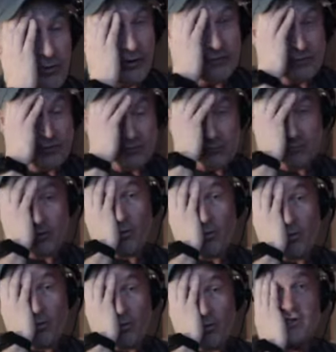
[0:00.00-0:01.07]
for something to
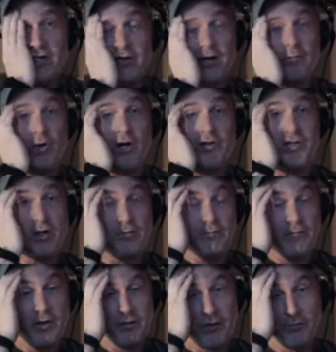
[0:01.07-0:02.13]
watch. Ended up watching
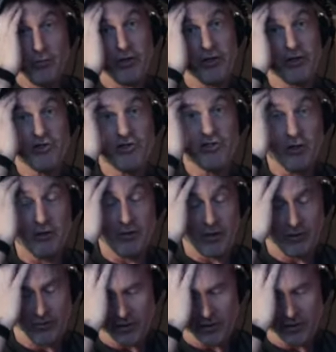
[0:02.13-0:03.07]
a British show actually.